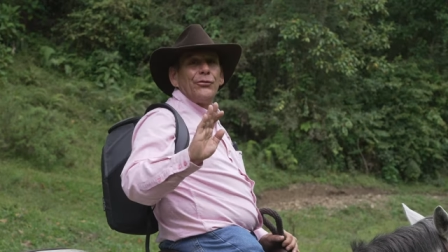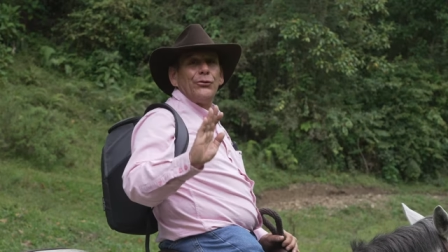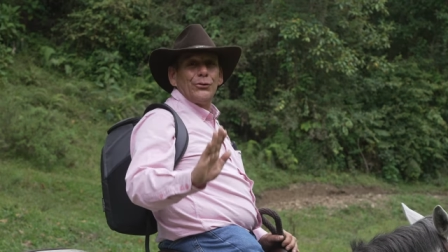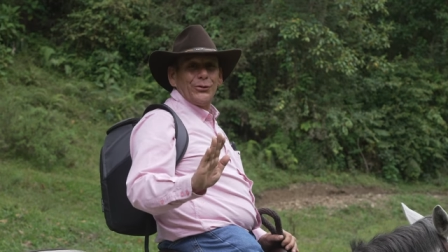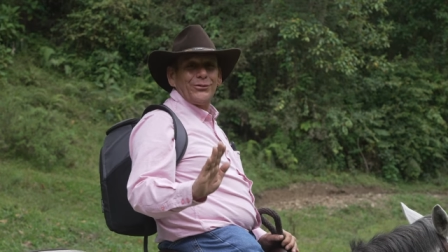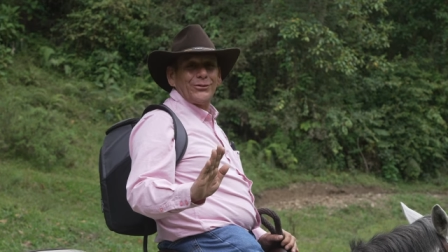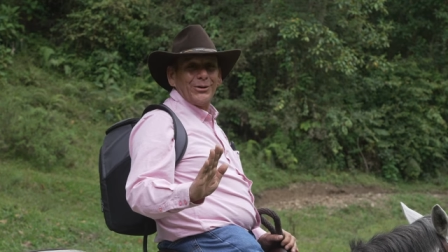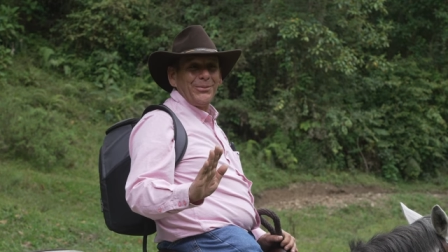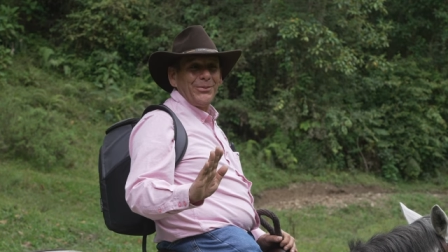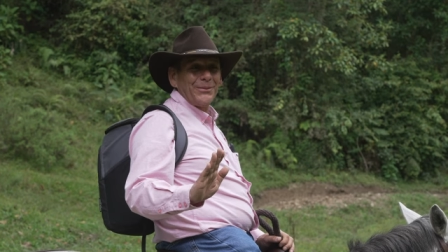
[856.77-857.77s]
do not
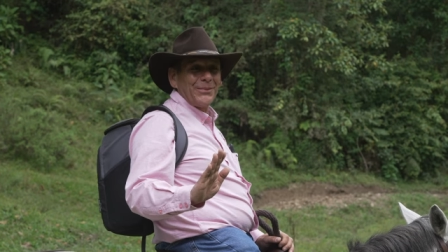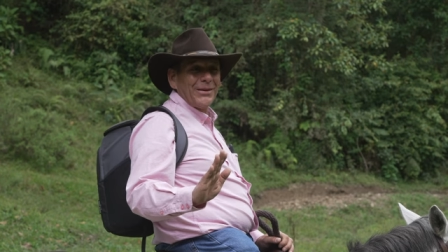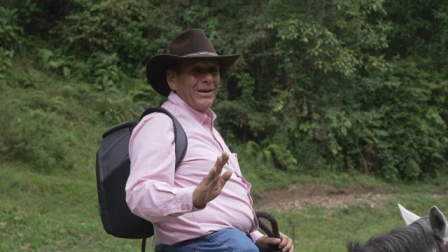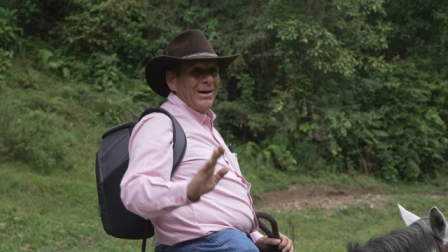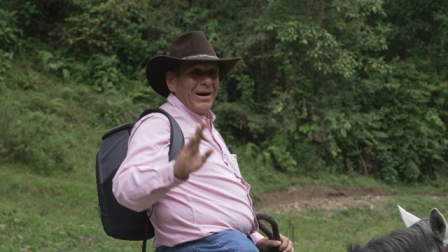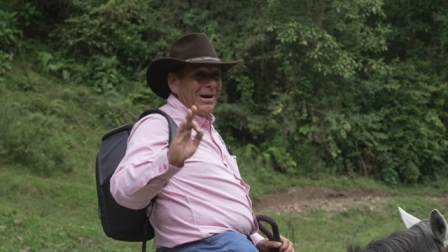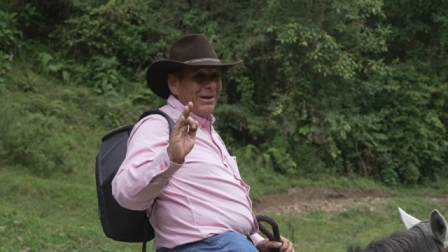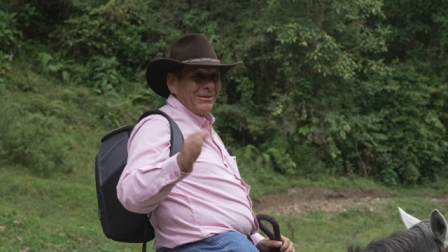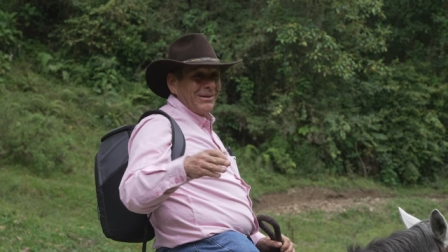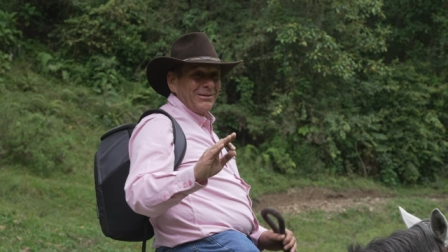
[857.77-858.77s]
stop
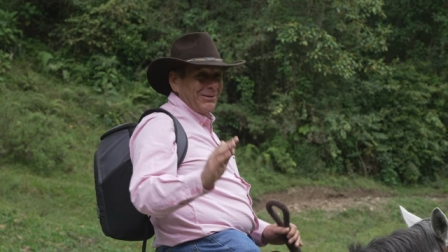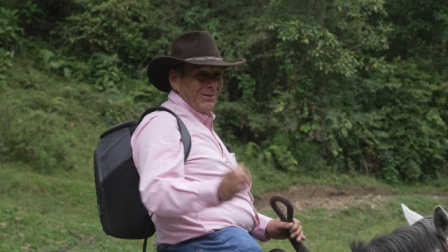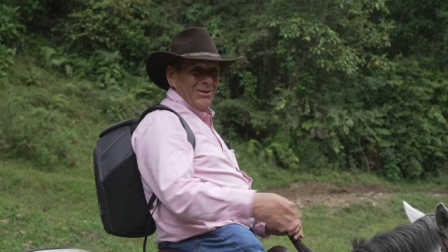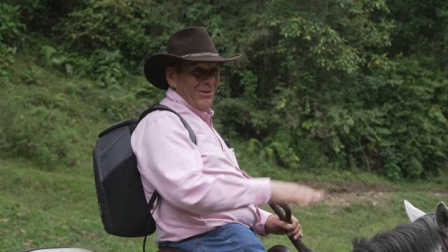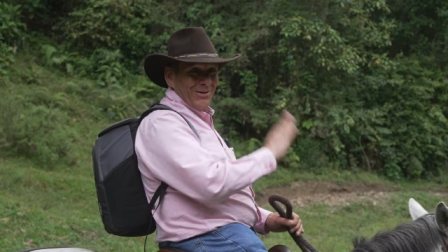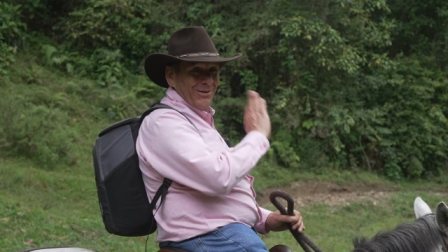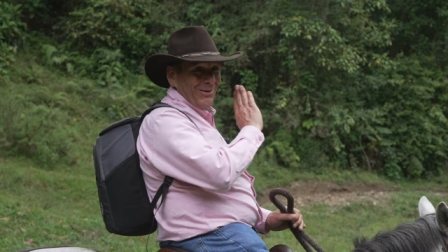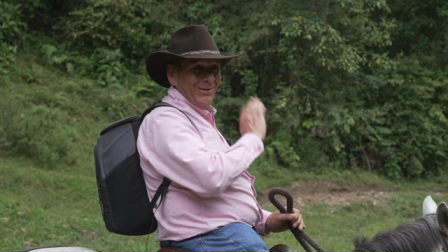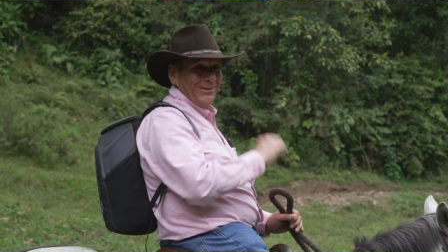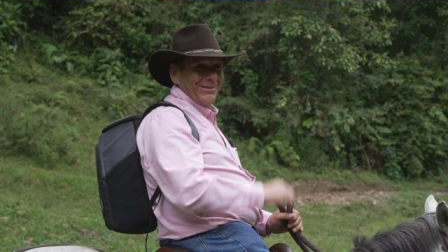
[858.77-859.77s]
and just go
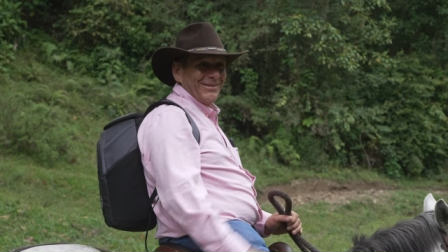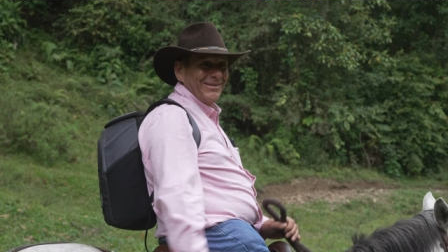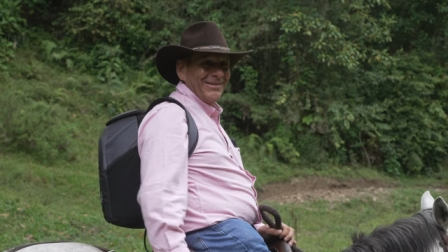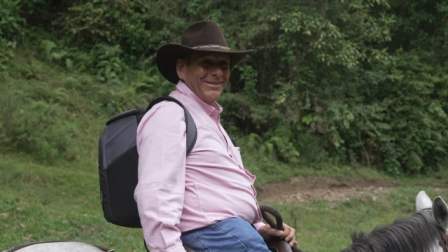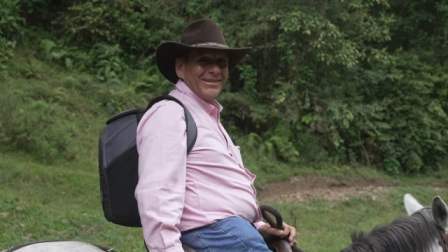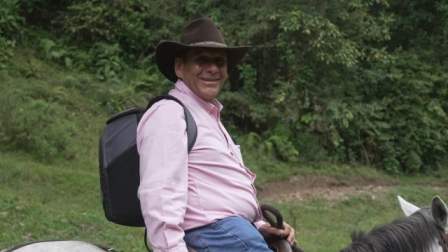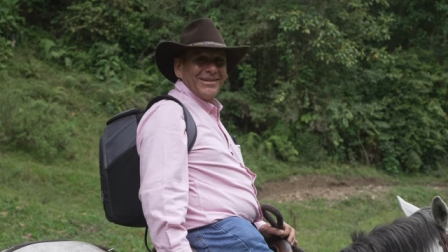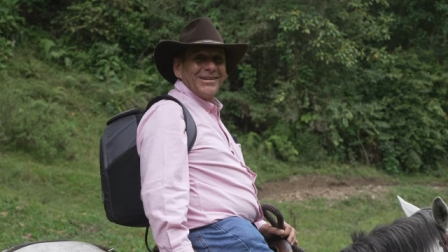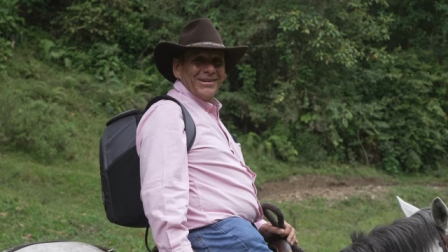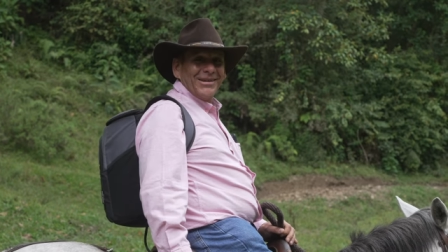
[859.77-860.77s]
on. Giddy up.
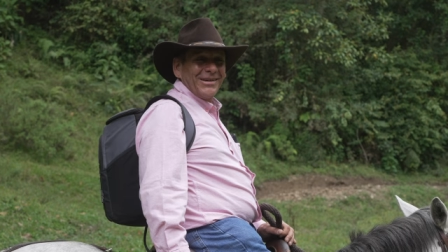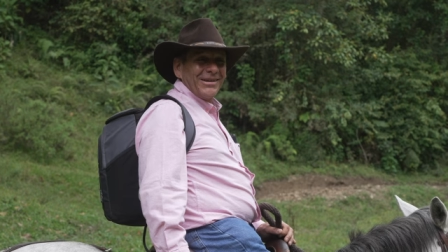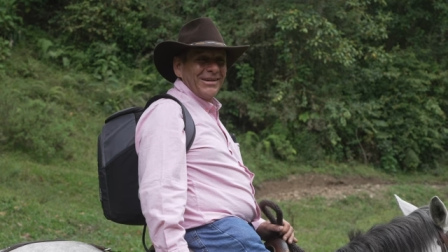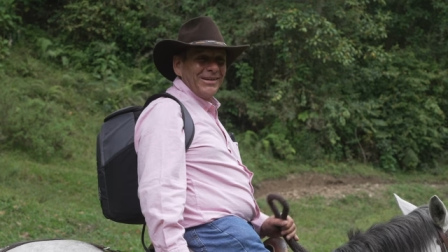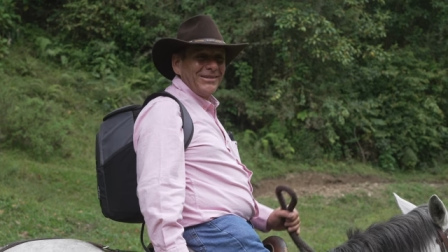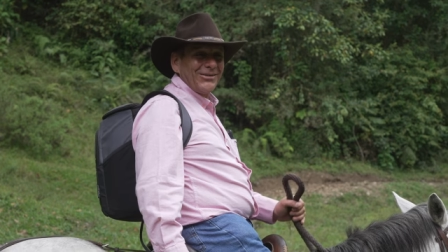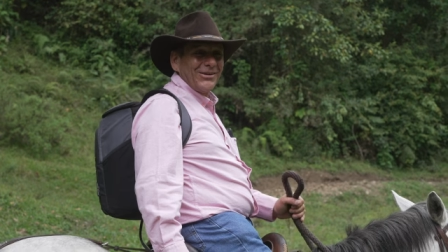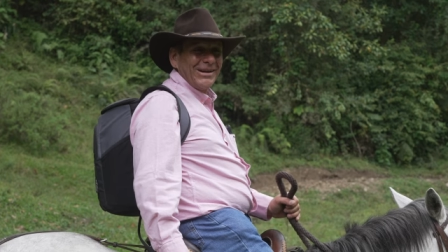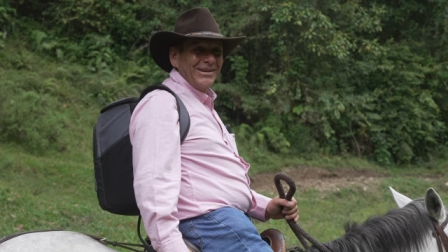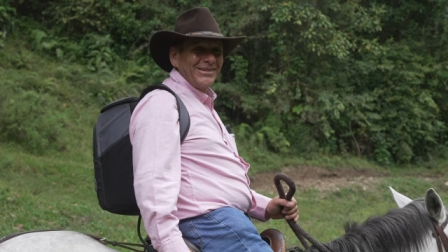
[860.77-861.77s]
Okay. Listo,
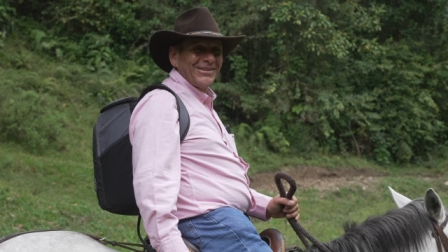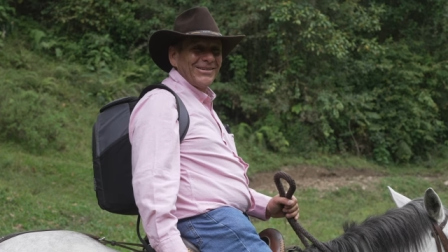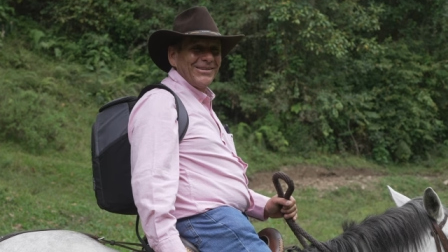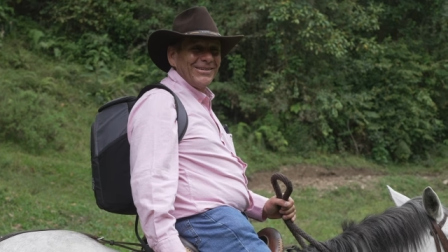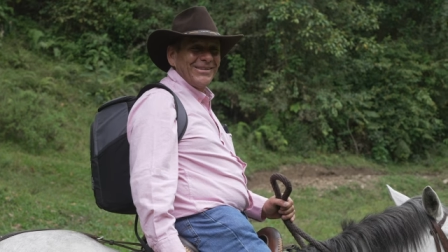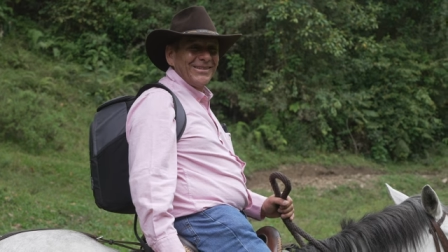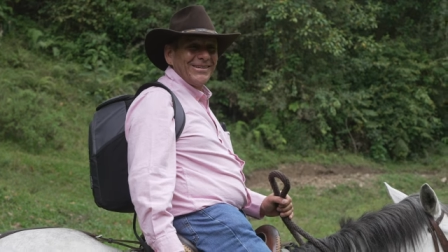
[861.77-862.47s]
Calisto. Listo,